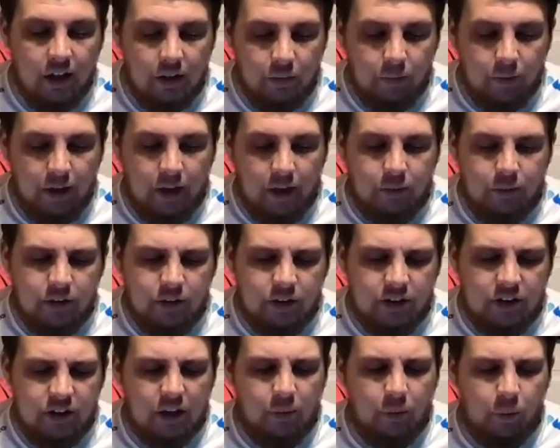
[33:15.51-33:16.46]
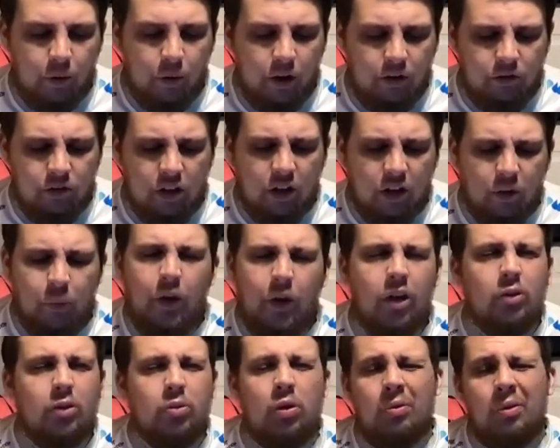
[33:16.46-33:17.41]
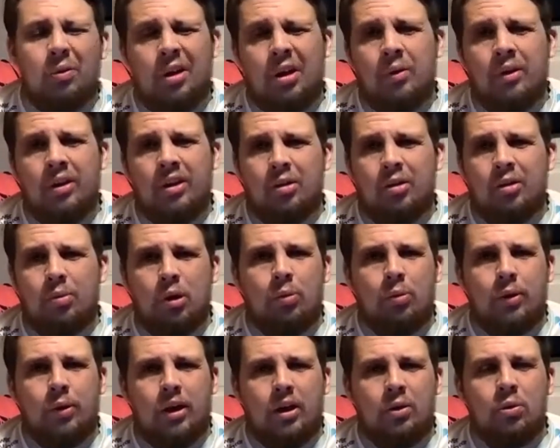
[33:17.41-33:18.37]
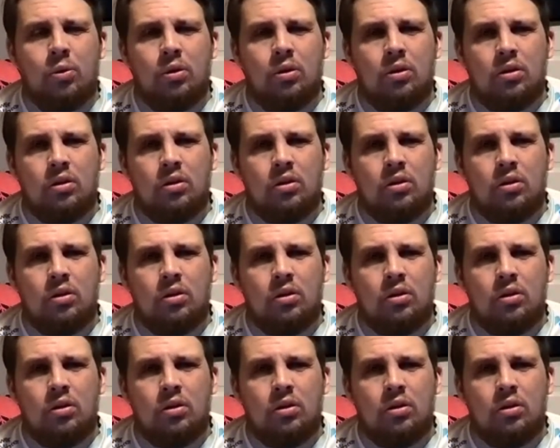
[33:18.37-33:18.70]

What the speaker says: when it was that really weird one when they went to Bilbao.